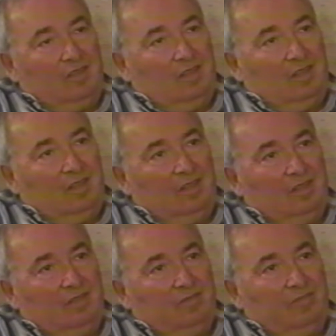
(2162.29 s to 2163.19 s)

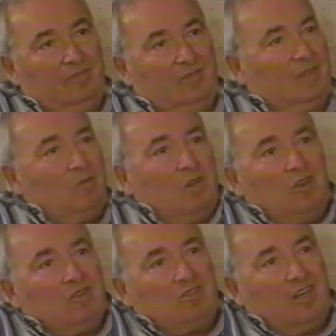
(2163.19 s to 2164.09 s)
there were
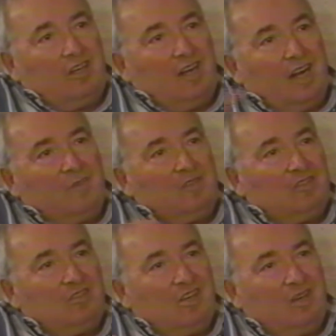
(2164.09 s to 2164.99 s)
no gendarmes
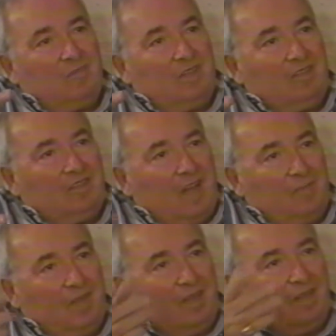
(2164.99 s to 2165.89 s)
or Germans
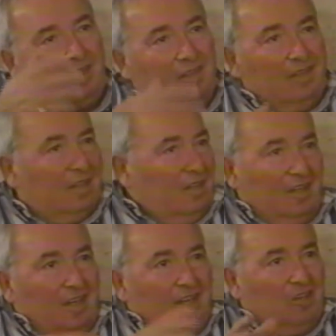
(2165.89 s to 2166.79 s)
coming
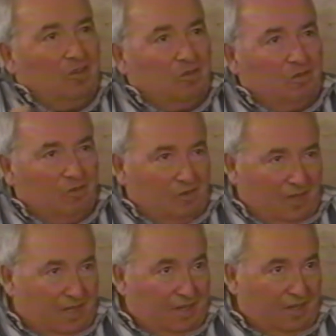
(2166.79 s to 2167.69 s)
in any rural
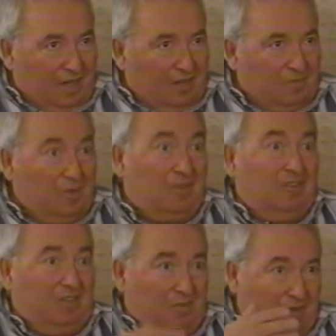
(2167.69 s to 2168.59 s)
areas
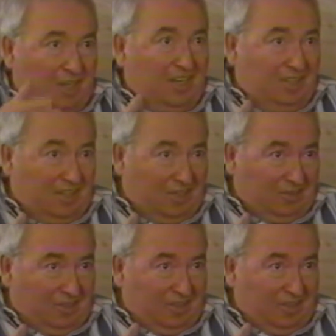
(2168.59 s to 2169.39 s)
because they were getting killed.